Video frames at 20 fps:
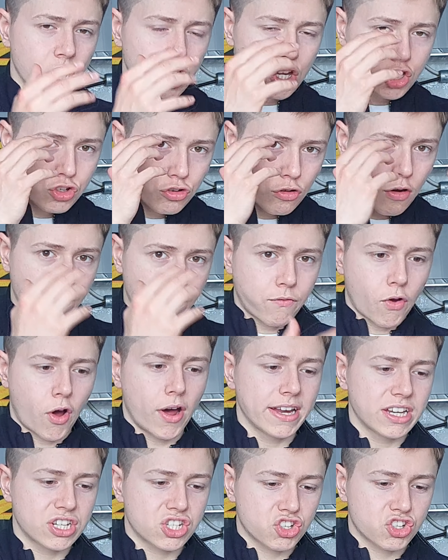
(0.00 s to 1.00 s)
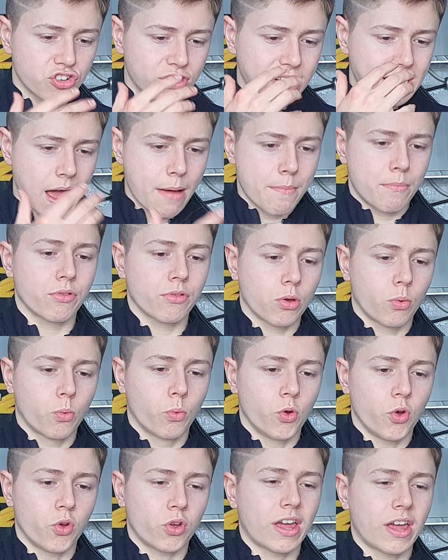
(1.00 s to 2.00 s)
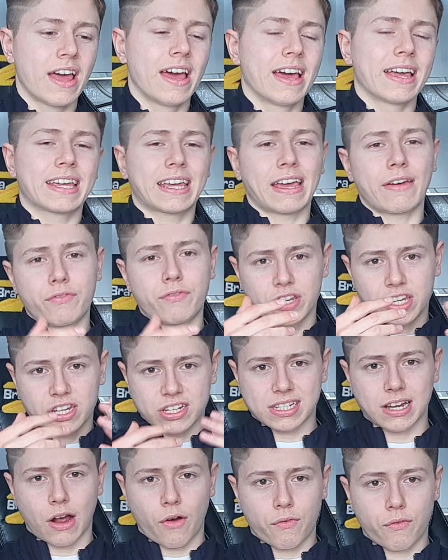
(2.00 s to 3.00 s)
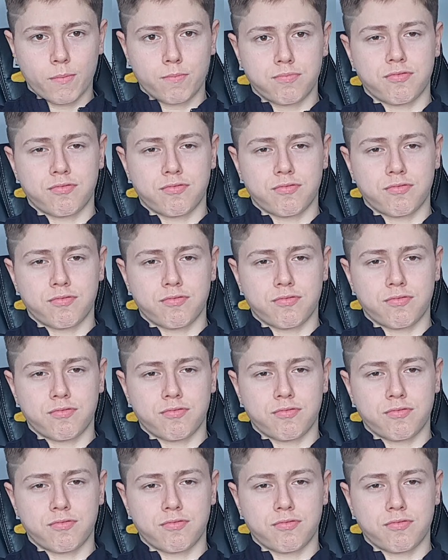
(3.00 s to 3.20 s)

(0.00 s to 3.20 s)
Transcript: to revise, to remember the work, giving yourself a